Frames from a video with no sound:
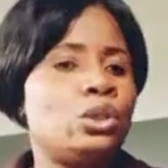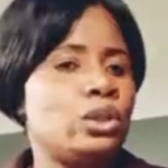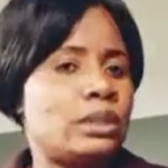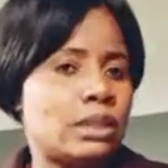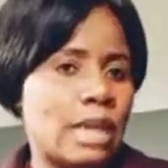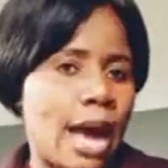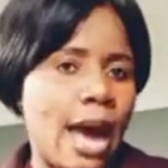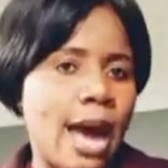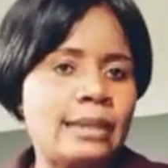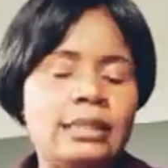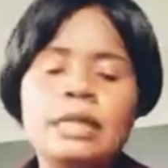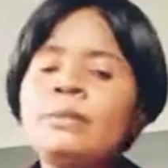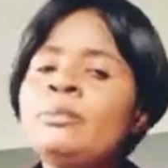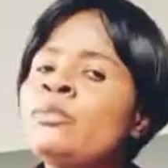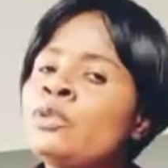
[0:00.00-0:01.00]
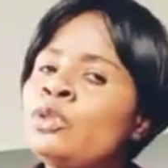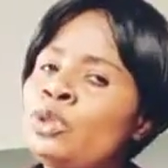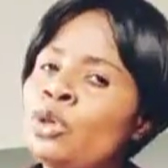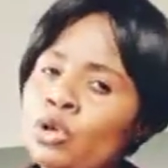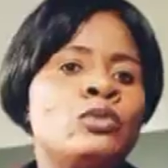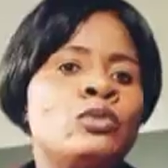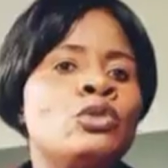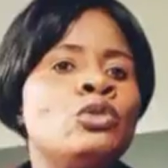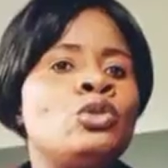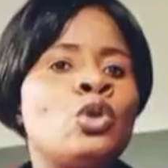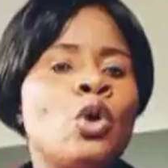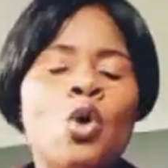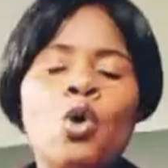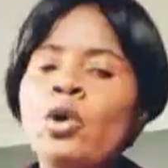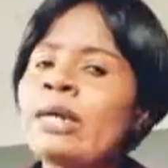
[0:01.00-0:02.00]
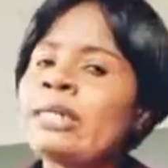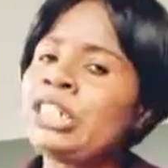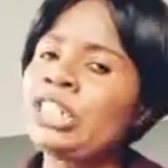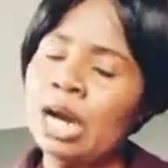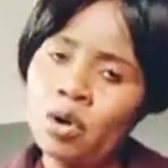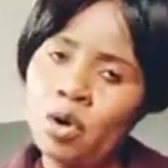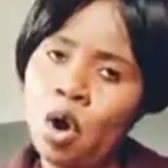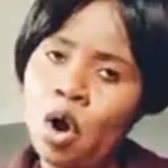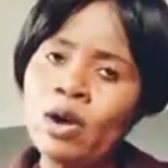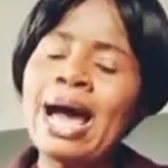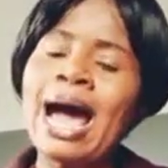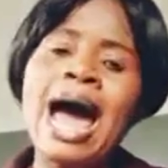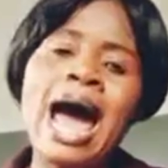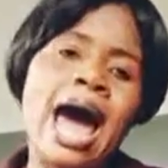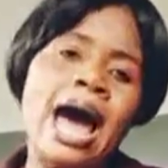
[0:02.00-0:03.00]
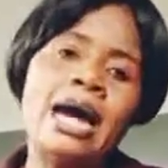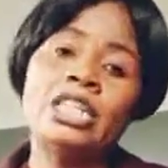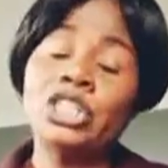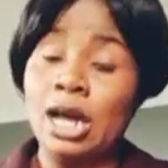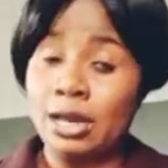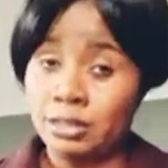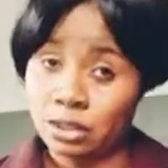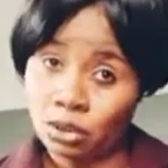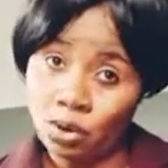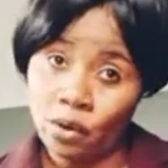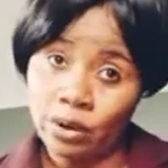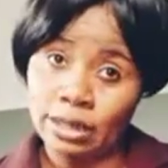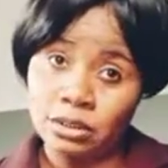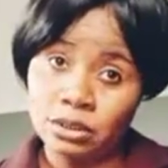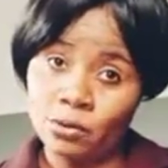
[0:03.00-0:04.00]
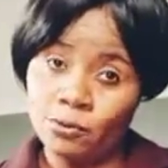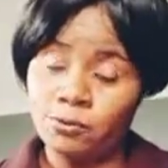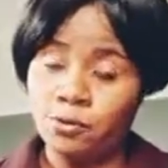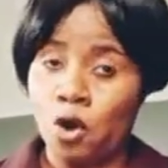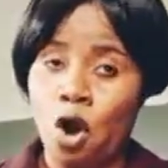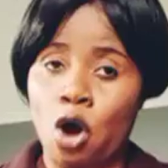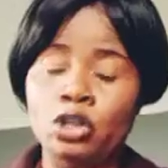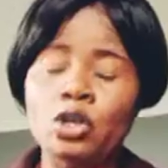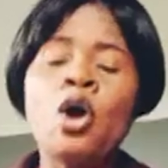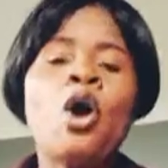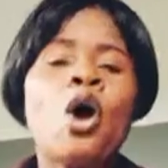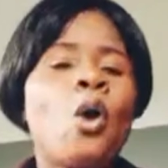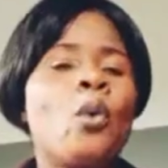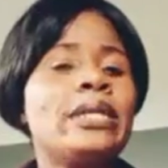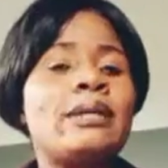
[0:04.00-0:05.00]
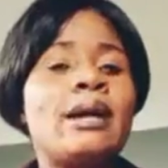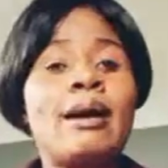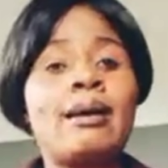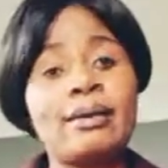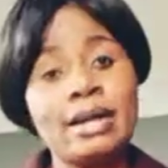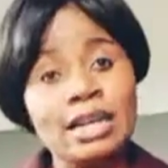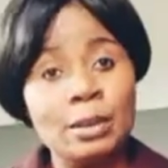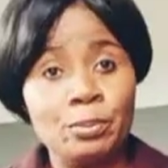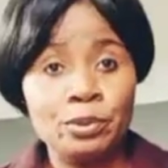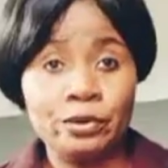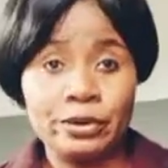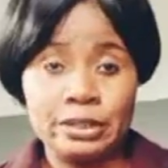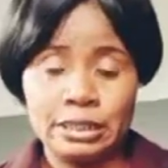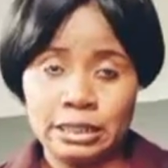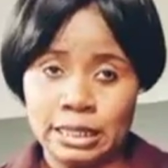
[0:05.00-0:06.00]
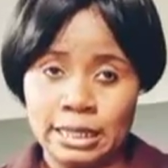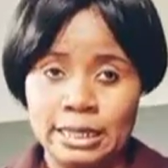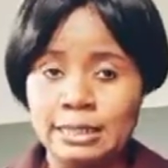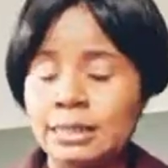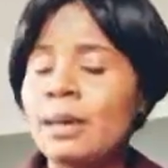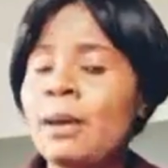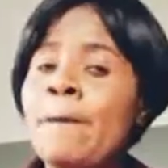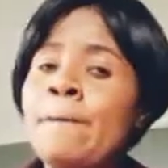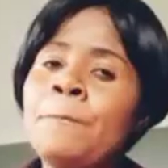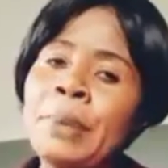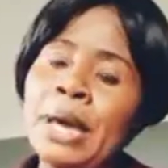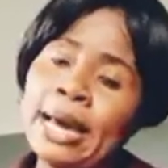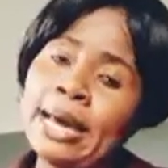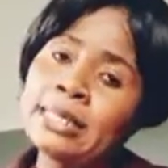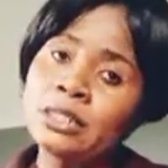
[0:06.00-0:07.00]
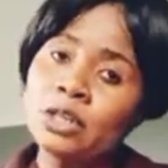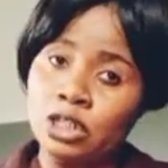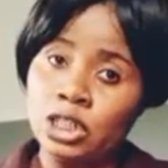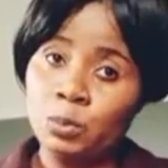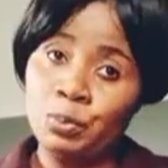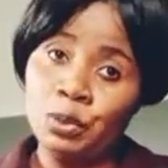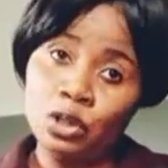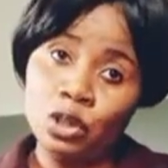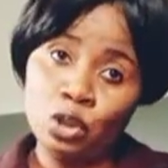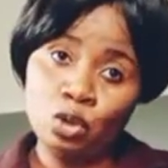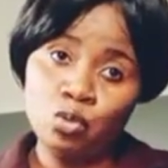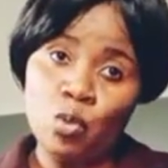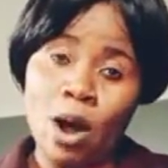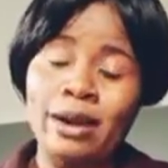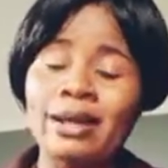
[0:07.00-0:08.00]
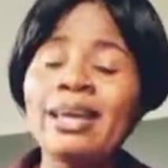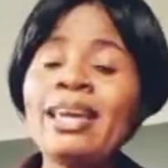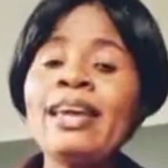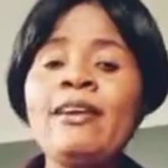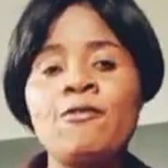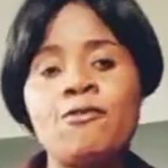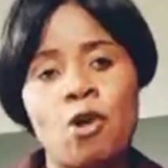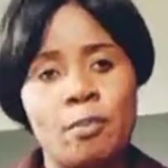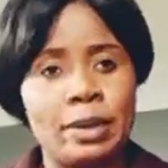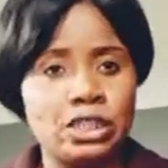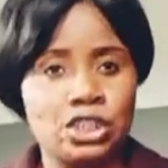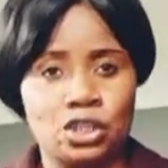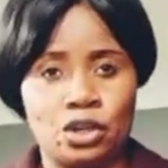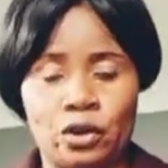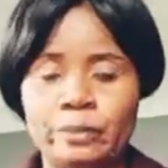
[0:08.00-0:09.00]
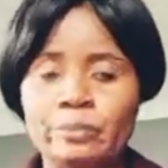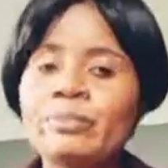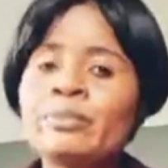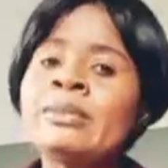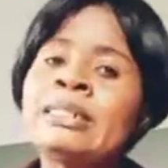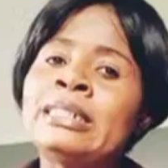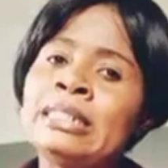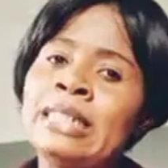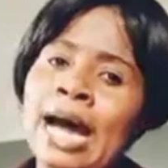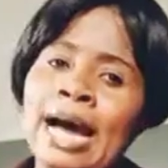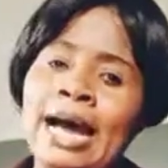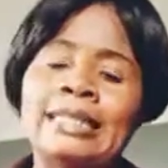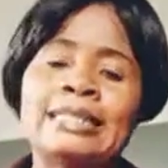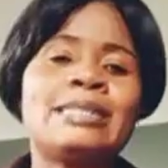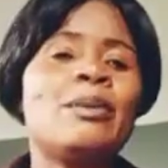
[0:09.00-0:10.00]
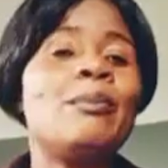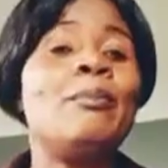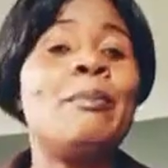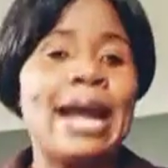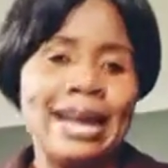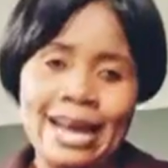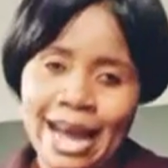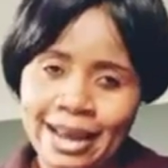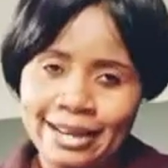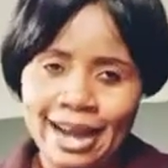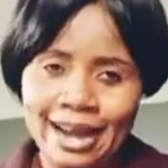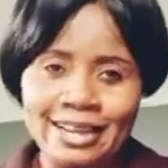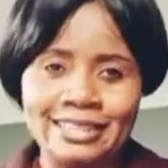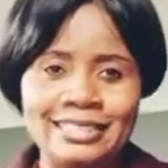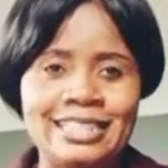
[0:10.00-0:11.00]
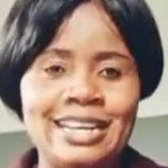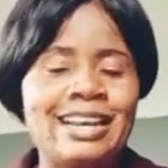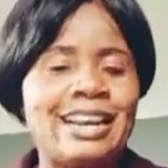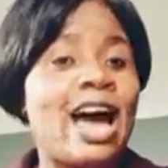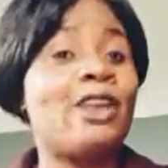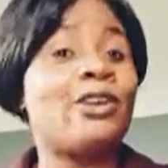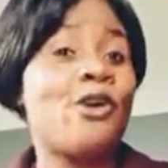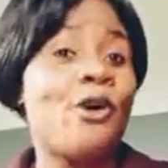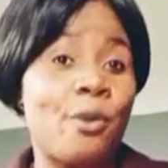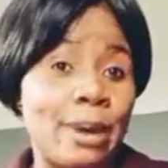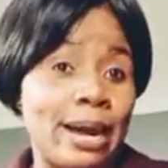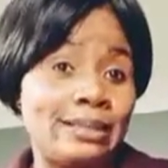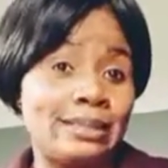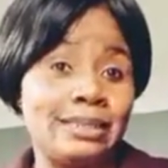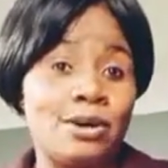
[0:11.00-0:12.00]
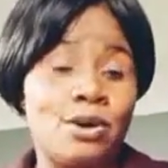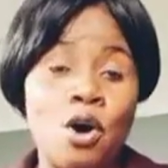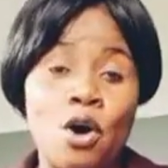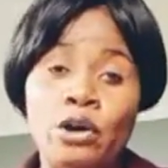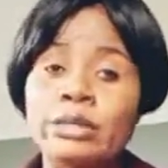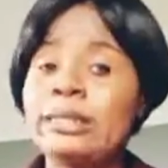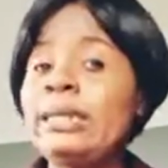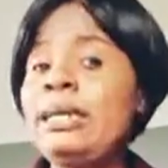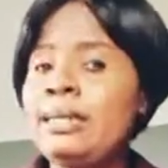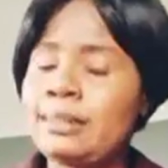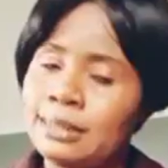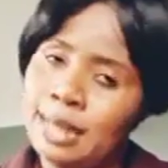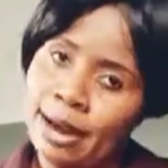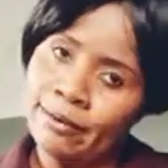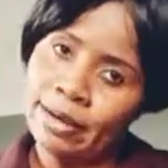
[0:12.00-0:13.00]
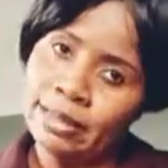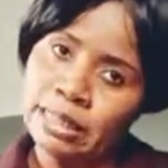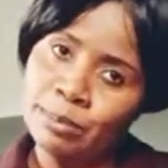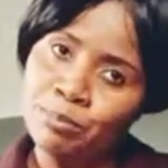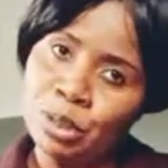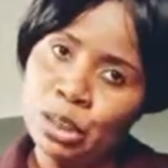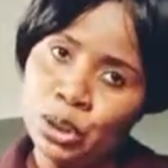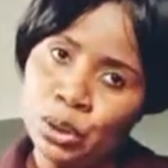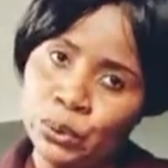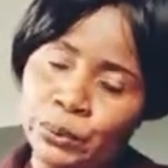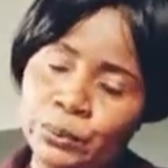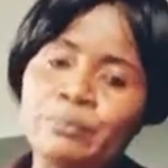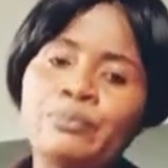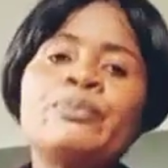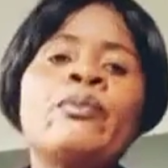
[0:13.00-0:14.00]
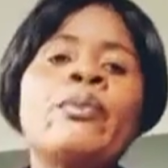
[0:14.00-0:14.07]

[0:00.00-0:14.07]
to sand, to charcoal ash, and so on and so forth, with credible reasons based on spiritual information that my guardian angel and almighty God is directing me to.